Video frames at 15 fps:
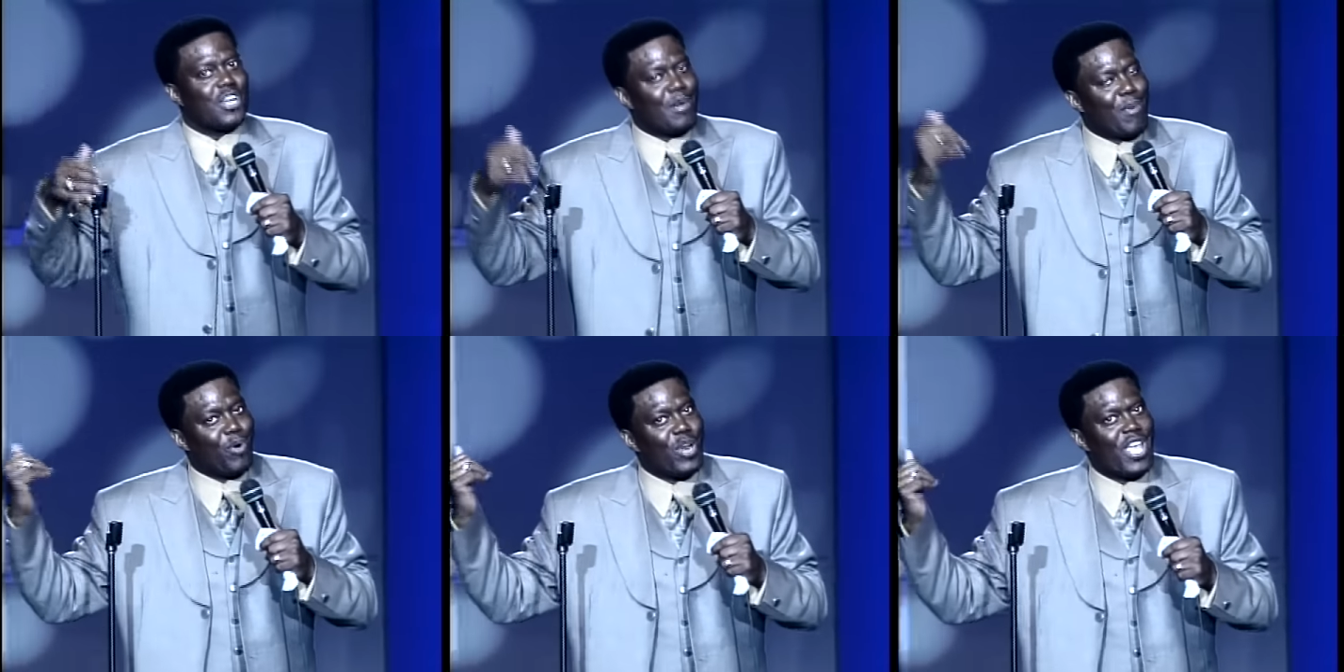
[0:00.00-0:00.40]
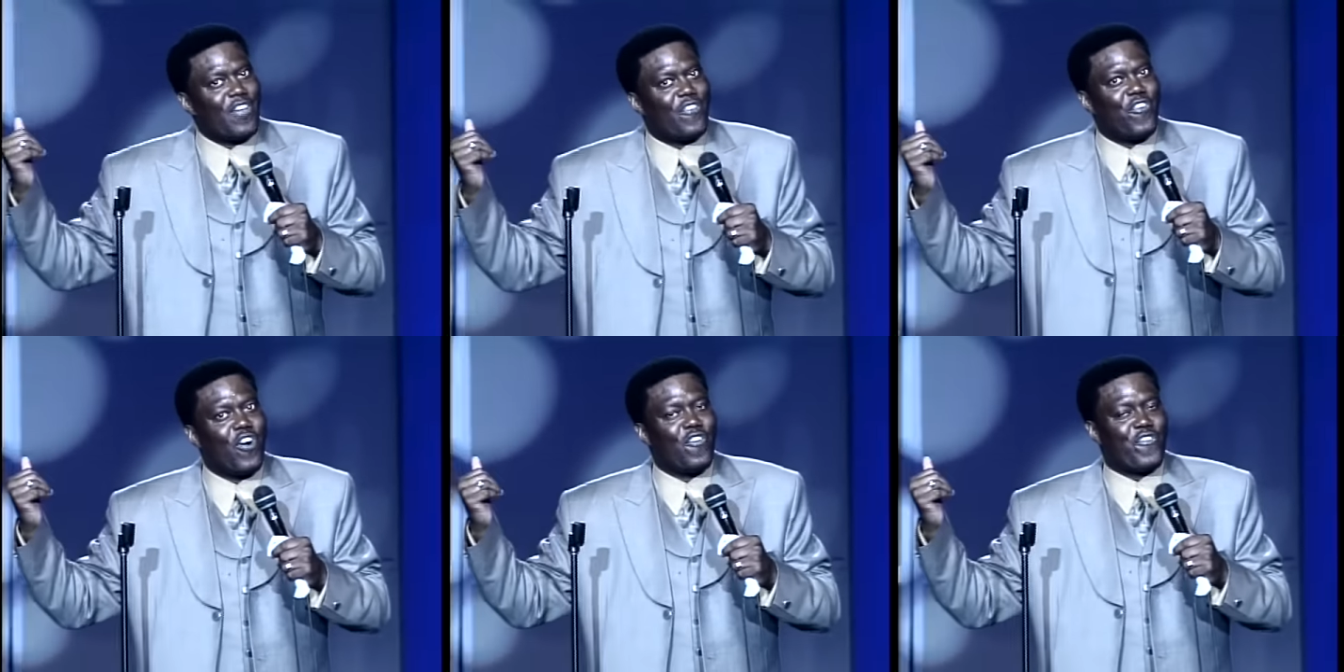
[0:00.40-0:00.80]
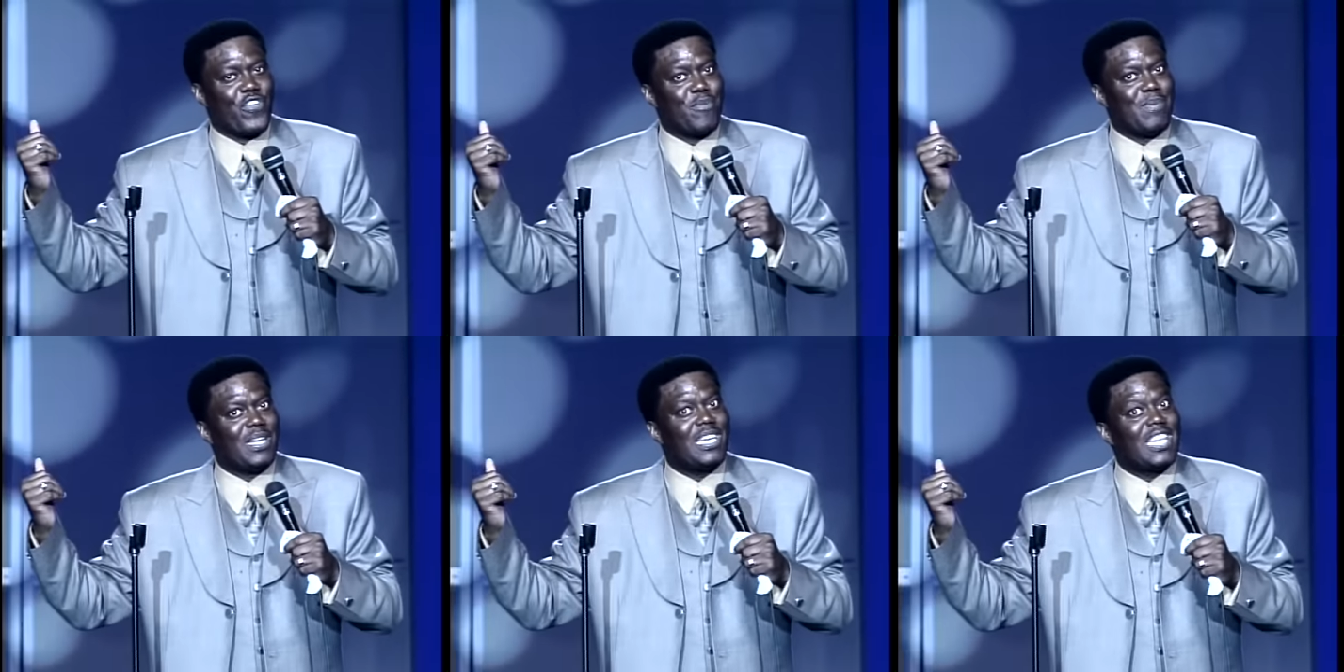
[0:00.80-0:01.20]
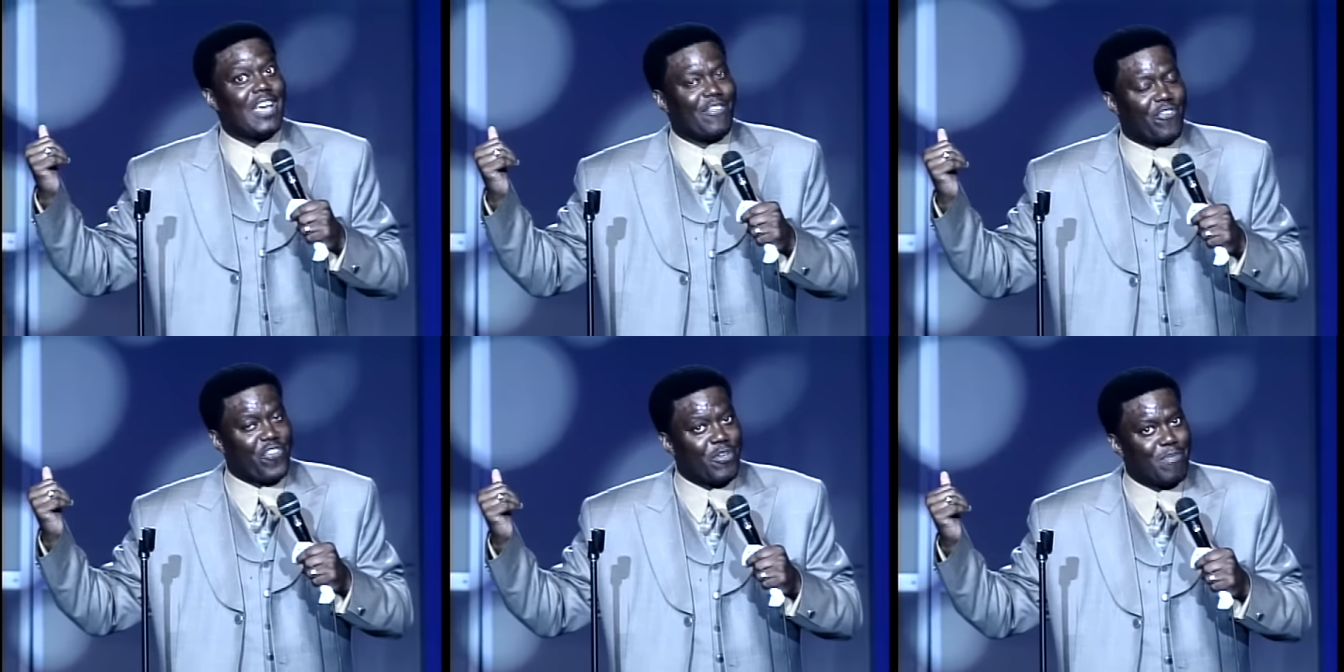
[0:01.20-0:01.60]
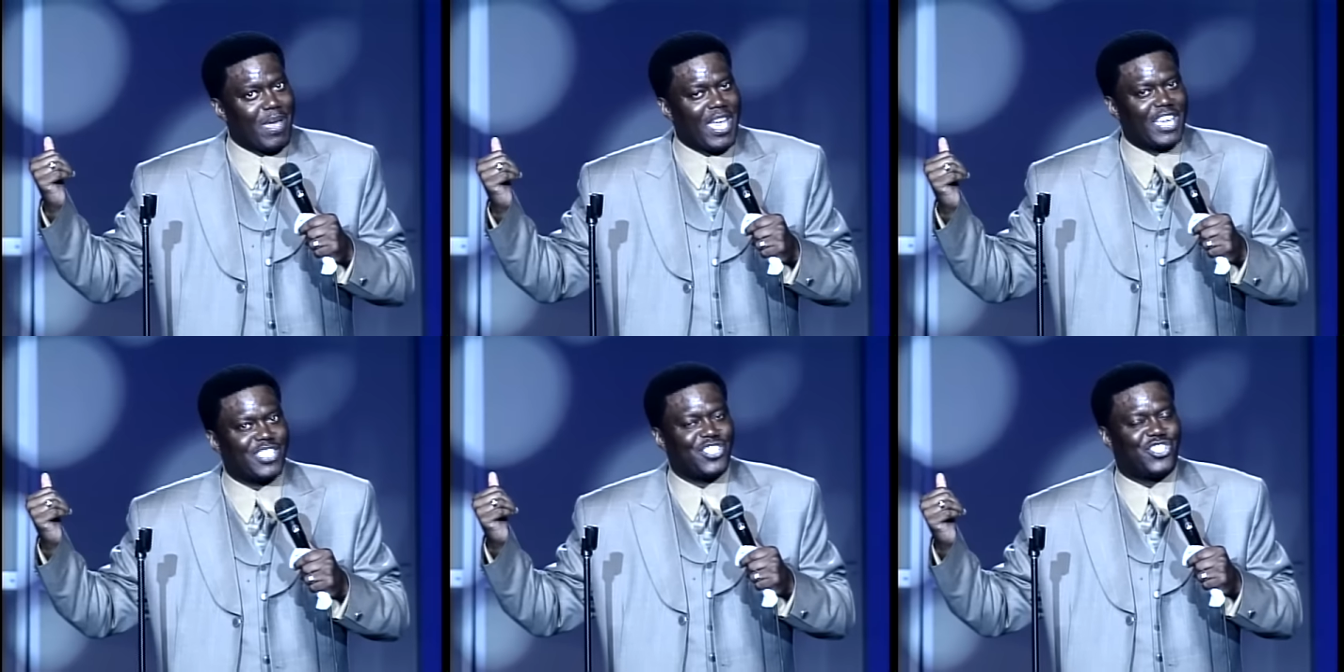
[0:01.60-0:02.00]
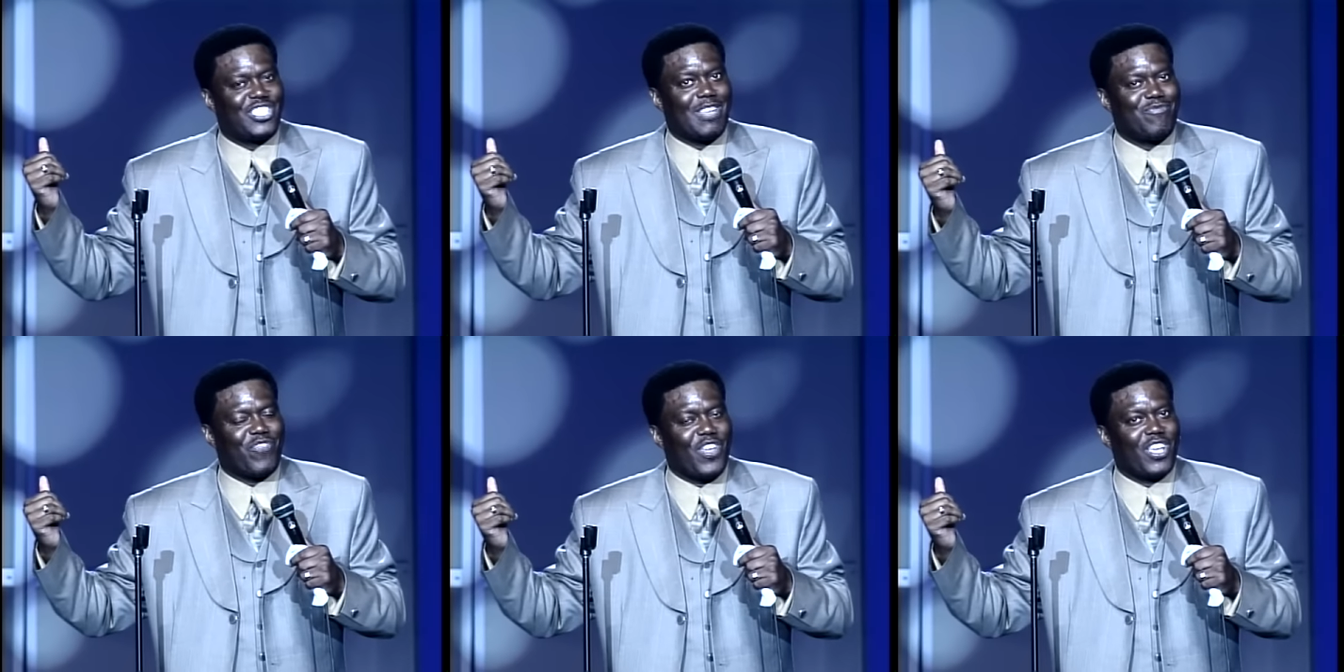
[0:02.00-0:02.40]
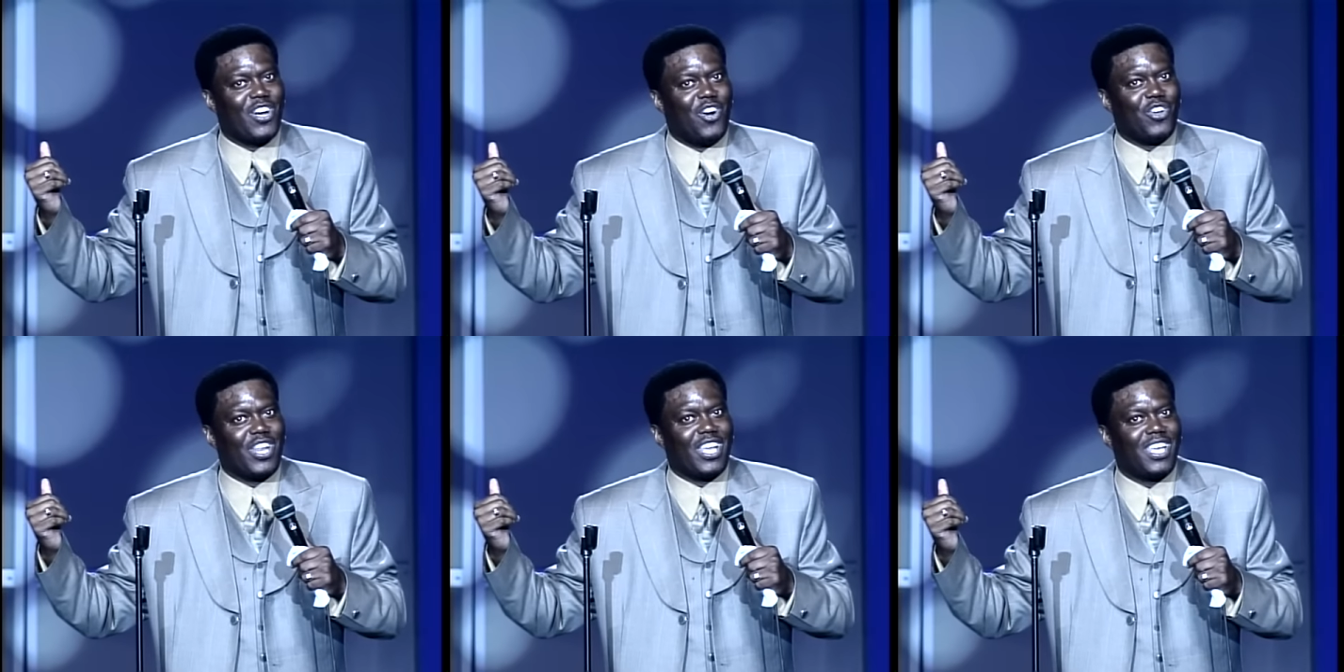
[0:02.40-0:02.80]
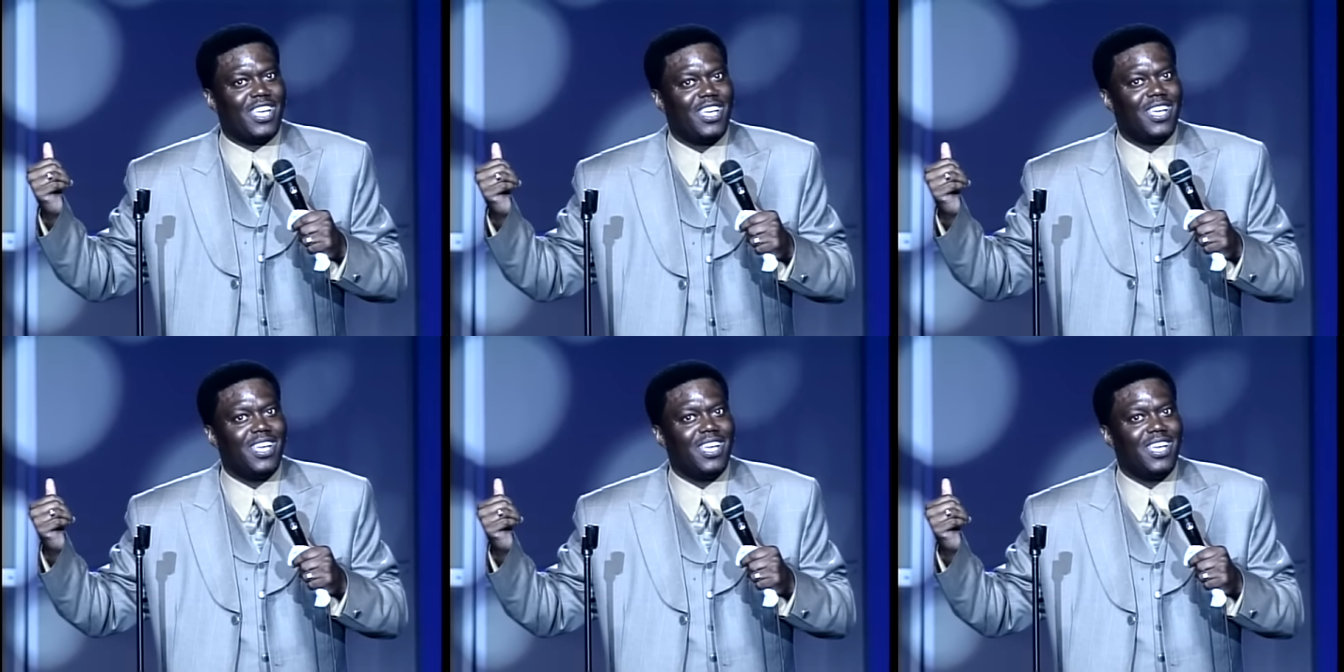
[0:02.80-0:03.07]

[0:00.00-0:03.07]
Come on in for a few minutes. Let's have a few beers and shit before you go on it.